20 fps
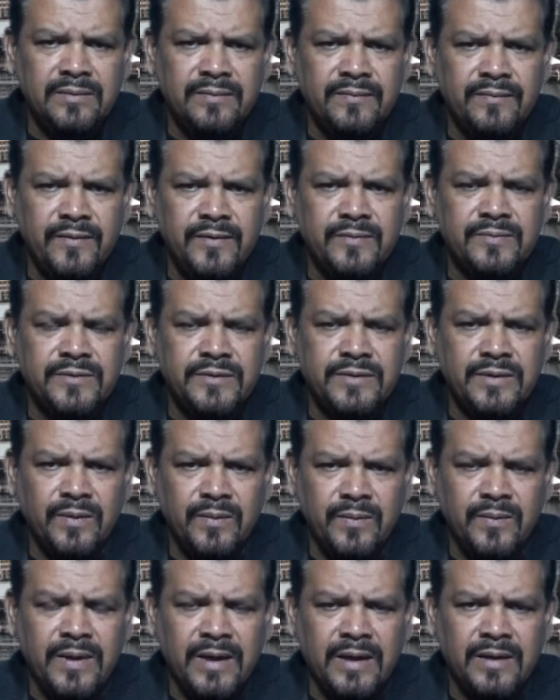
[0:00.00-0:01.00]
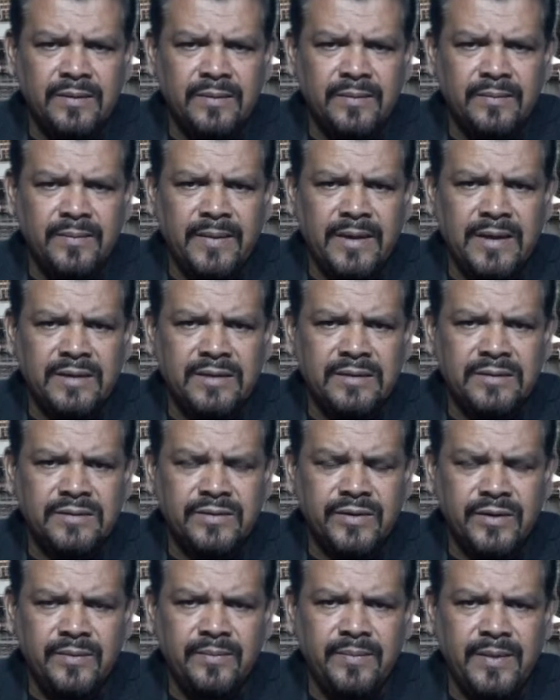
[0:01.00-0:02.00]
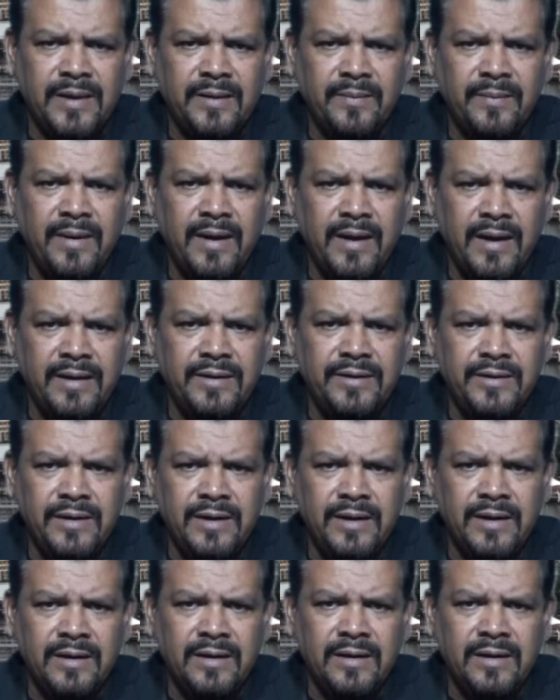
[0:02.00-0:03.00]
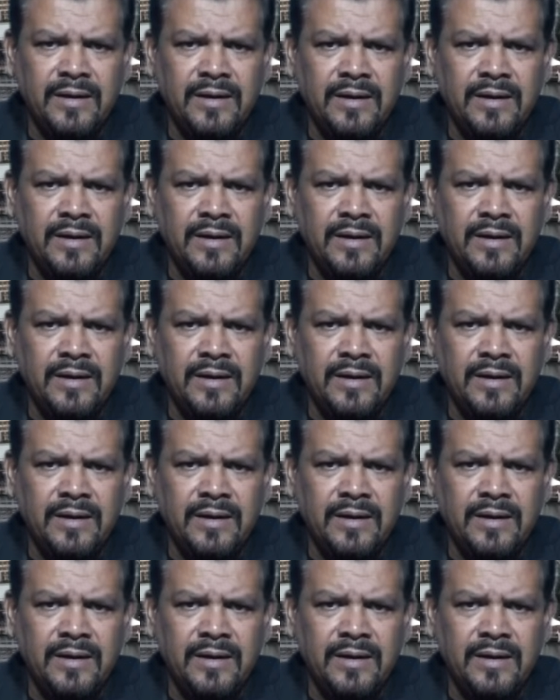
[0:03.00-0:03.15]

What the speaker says: film so well, my screenplay, my idea,